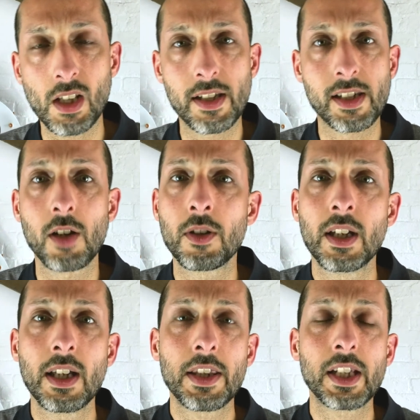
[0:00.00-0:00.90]
So
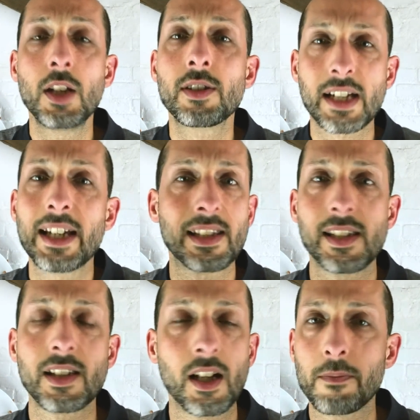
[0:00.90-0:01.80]
the use
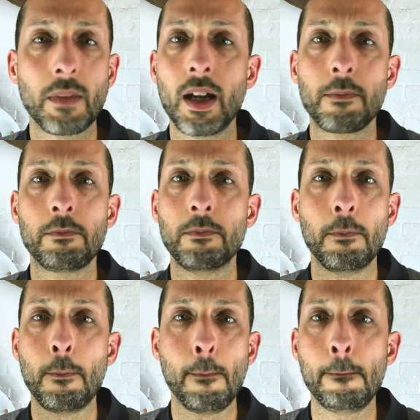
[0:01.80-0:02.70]
cases are
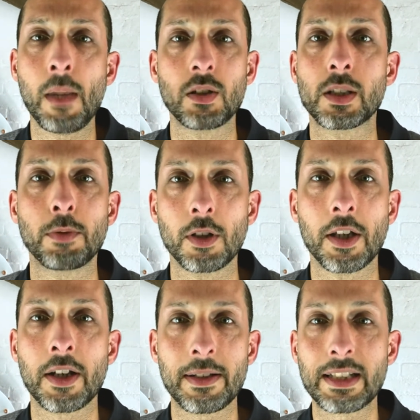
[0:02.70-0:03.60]
multiple,
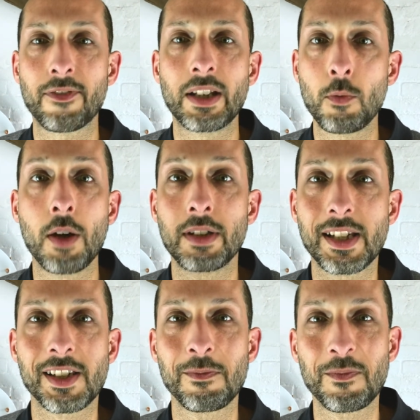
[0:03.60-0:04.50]
and I definitely won't
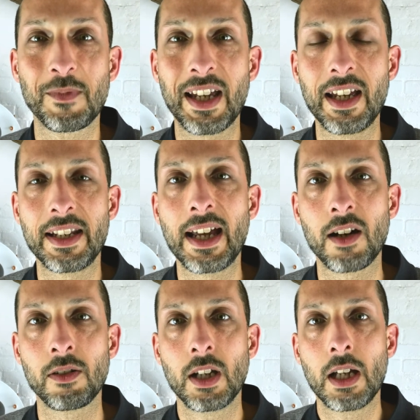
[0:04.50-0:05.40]
list them here
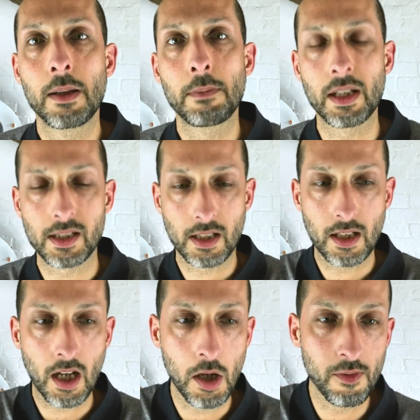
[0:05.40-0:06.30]
now, but
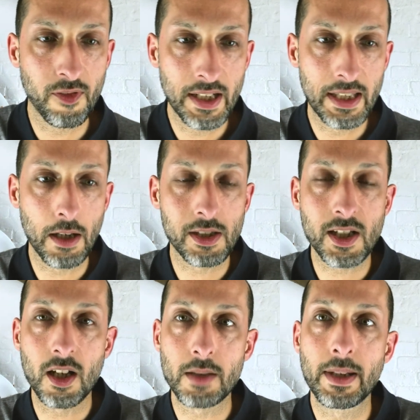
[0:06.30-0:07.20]
hopefully they'll
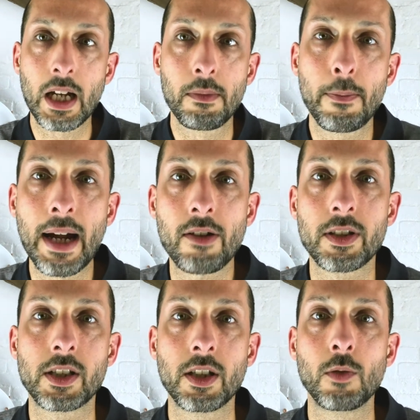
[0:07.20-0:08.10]
start to become
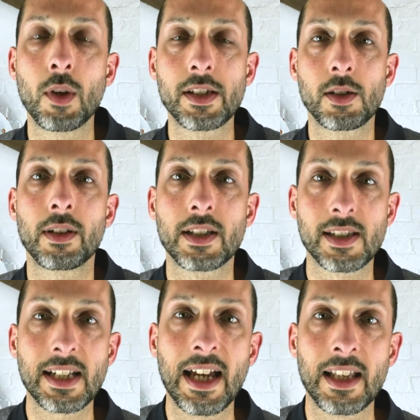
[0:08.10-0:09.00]
apparent to you once you
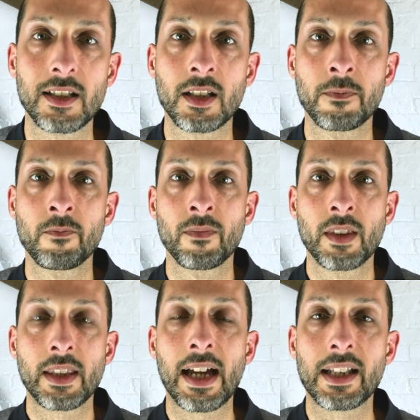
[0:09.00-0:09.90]
understand
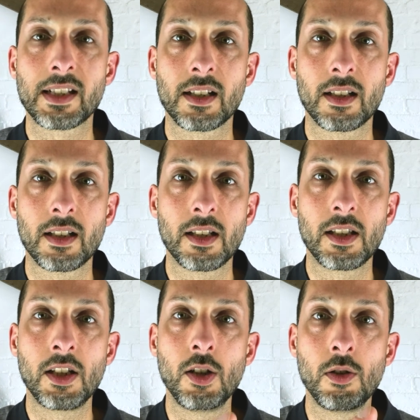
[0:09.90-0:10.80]
that
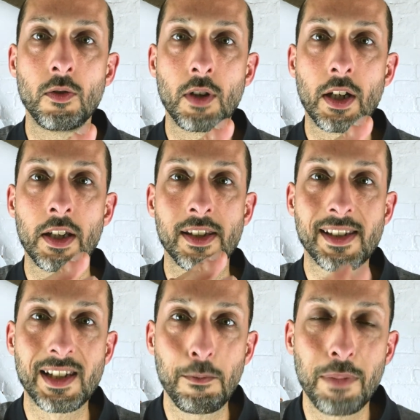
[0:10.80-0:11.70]
you can
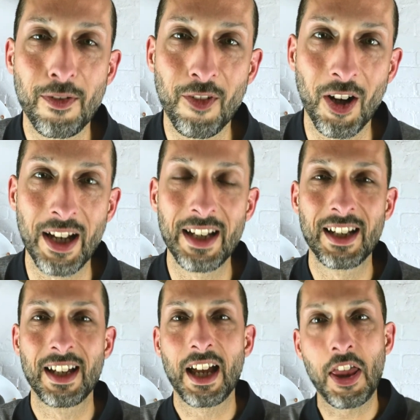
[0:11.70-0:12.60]
simplify
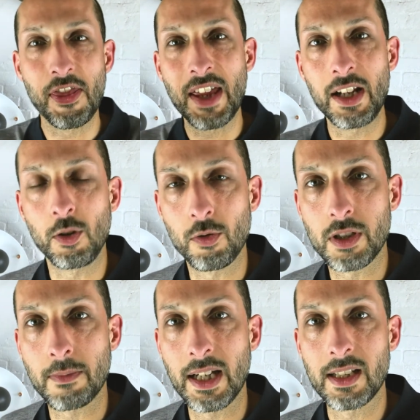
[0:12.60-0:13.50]
and then
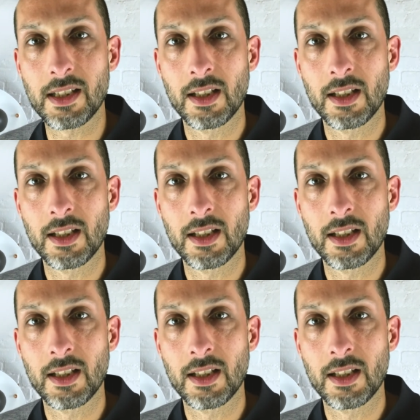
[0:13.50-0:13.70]
automate.